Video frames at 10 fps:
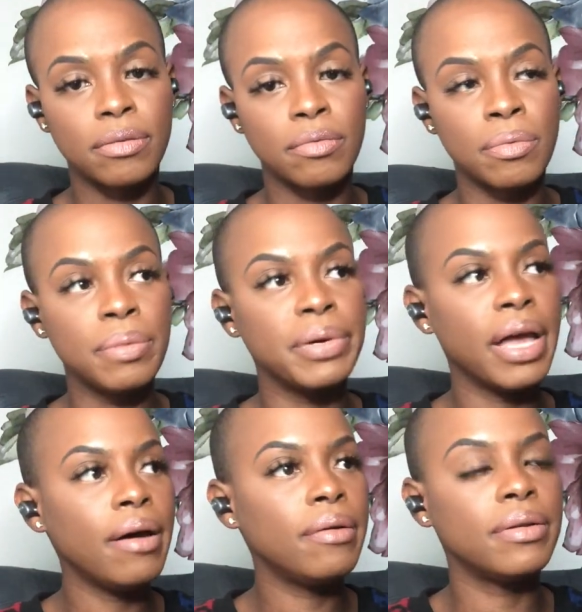Remember,
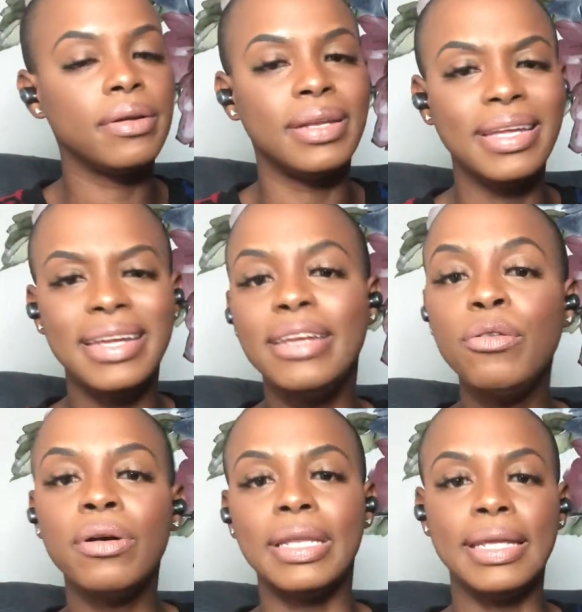y'all,
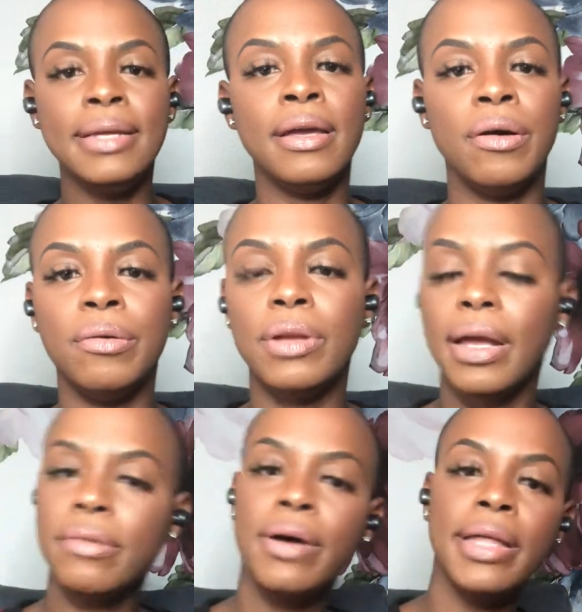you're a Leo.
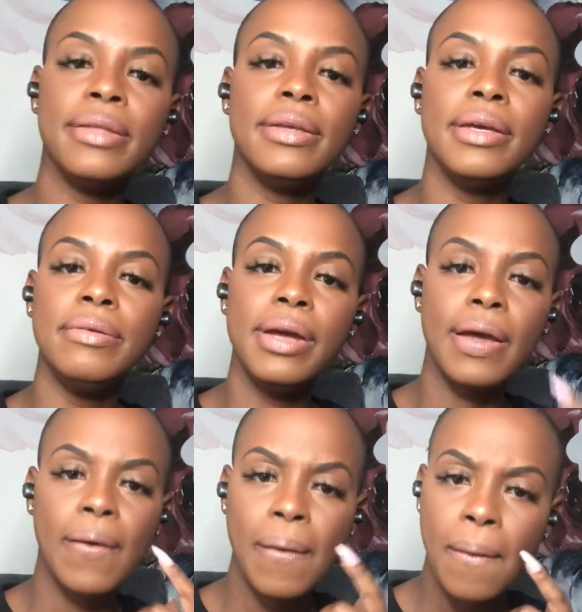Like, do I have to tell you that?